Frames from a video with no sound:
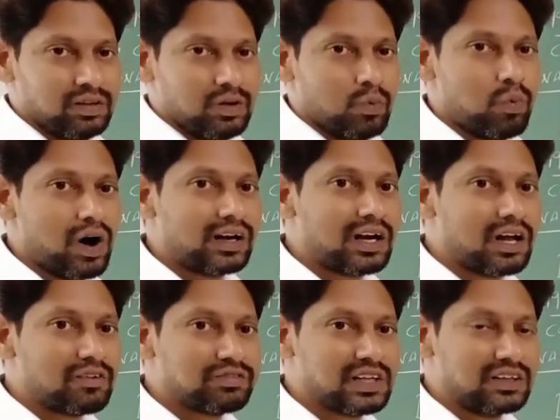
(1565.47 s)
One
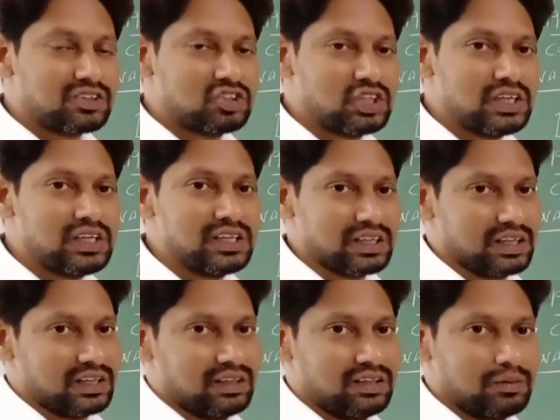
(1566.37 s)
of the gene
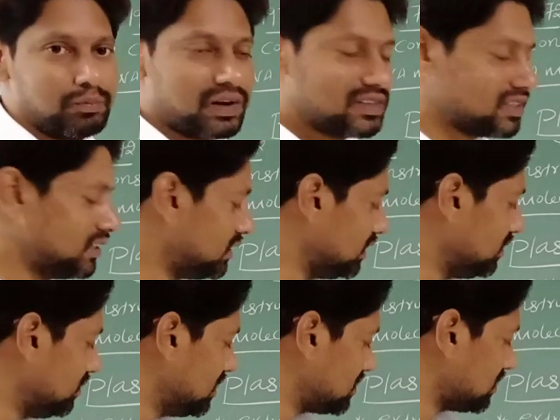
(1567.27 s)
present
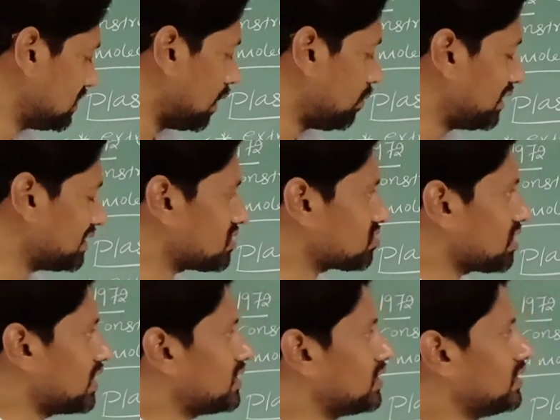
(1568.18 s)
in this
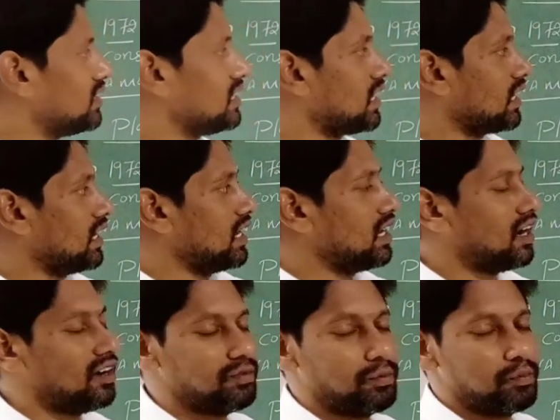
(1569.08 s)
double-stranded DNA
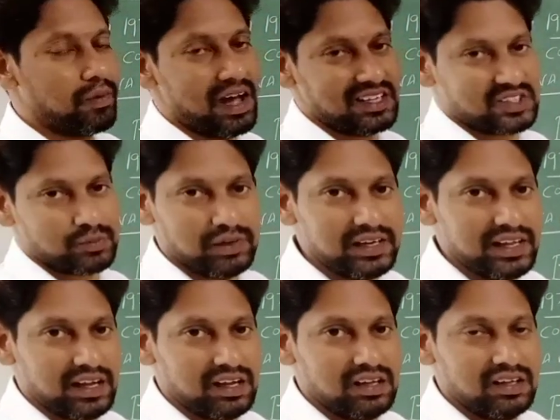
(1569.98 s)
of plasmid,
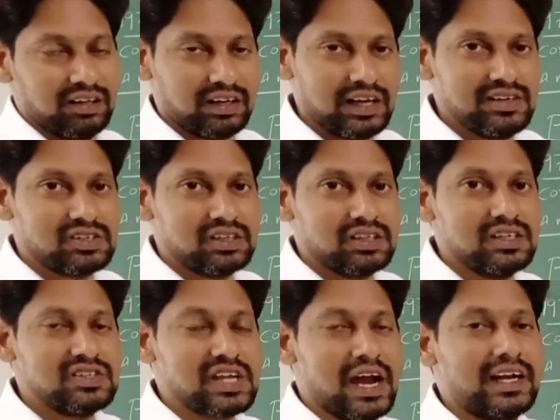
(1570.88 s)
right,
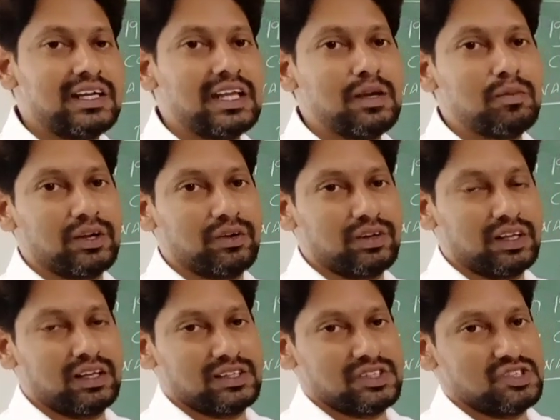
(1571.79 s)
is
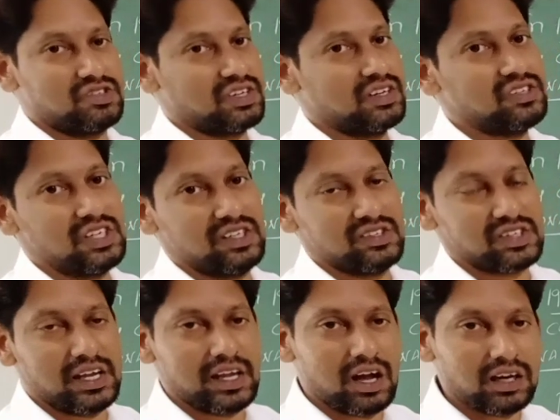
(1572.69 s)
antibiotic resistant genes.
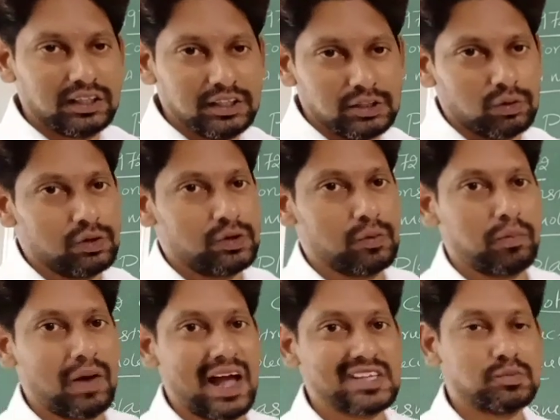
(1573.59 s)
I already told you
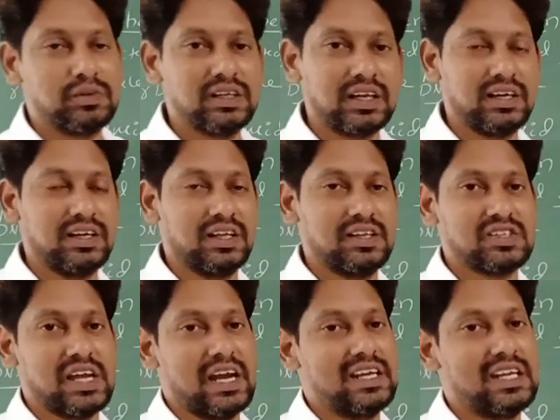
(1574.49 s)
plasmid contains
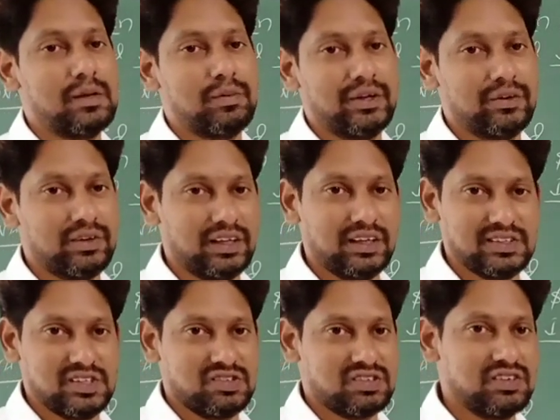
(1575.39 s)
antibiotic
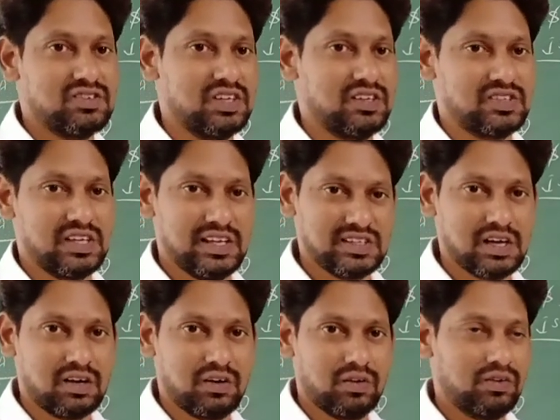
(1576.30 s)
resistant genes, yes
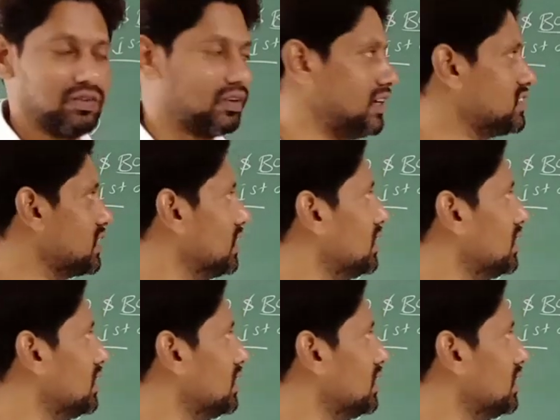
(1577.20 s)
or no, right?